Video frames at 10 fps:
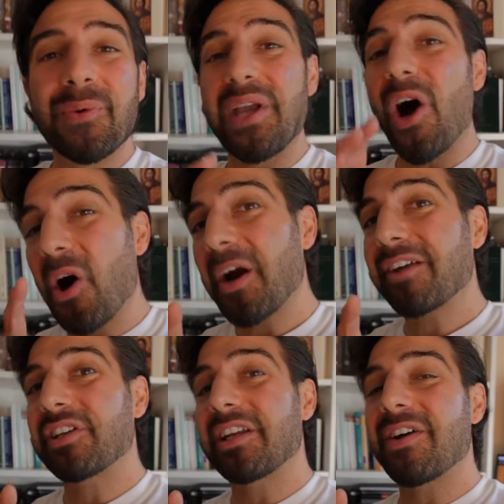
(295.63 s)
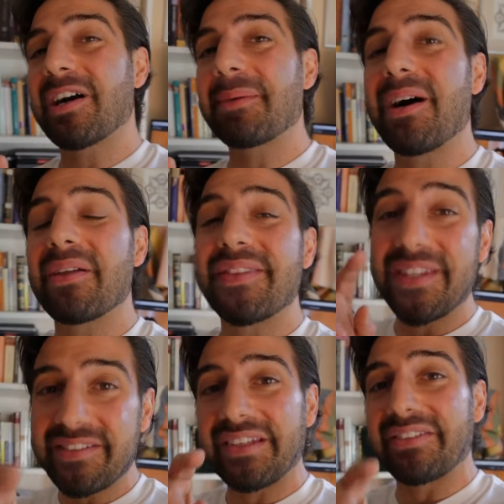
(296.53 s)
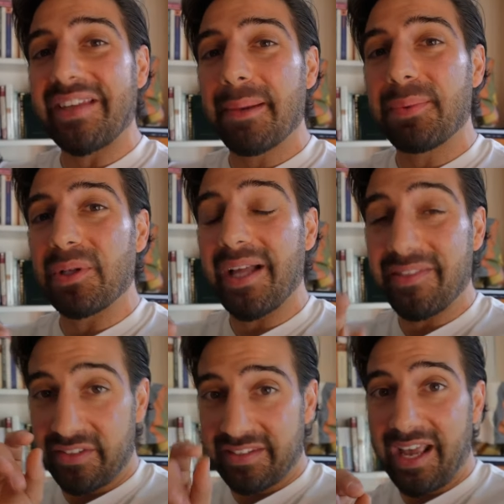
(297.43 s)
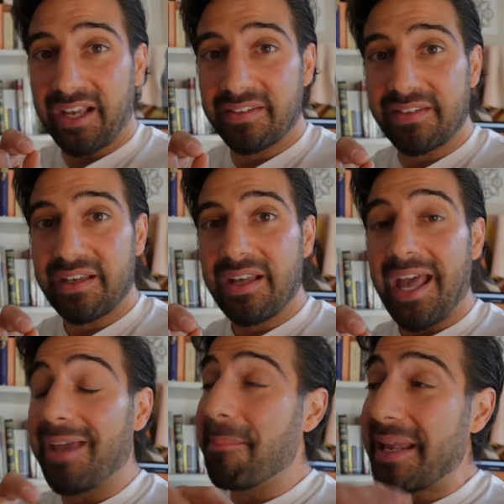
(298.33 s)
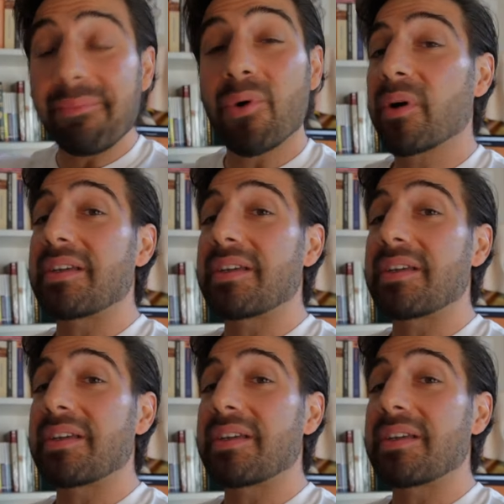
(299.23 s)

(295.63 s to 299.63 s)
we are actually going to talk about this example and this text and many more